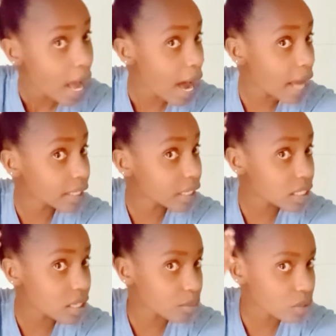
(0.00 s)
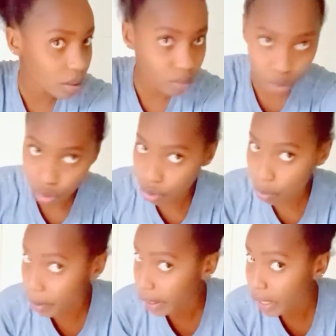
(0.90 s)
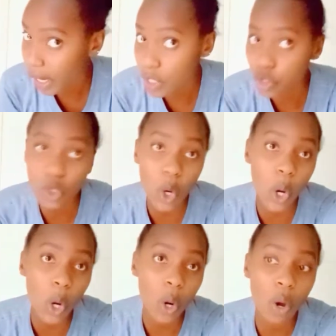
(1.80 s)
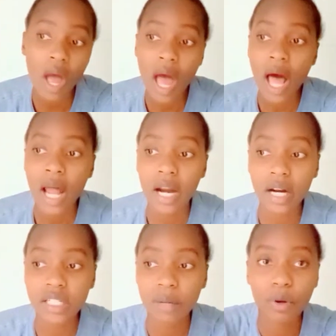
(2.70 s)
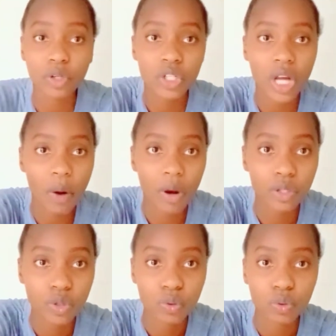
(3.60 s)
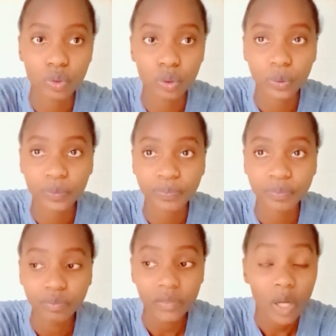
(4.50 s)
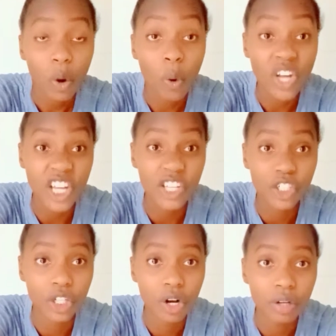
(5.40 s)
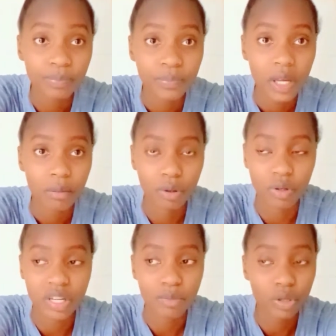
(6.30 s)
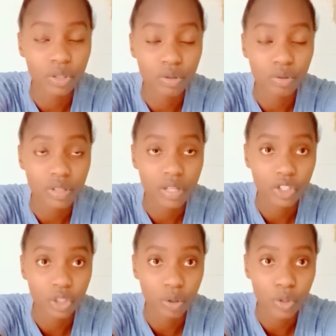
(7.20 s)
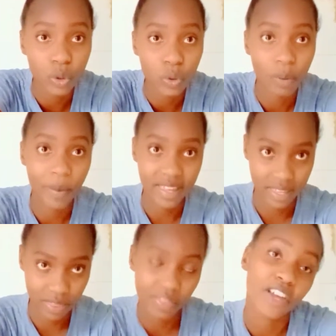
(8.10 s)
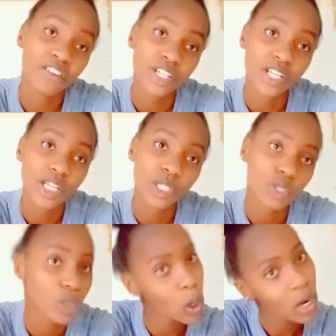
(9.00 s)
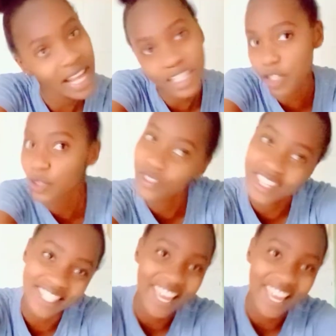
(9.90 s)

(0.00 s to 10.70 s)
I'll get some time to do my hair. So right about now, I want to kuasha jiko because I'm going to use the jiko to cook my githeri. So let's do this,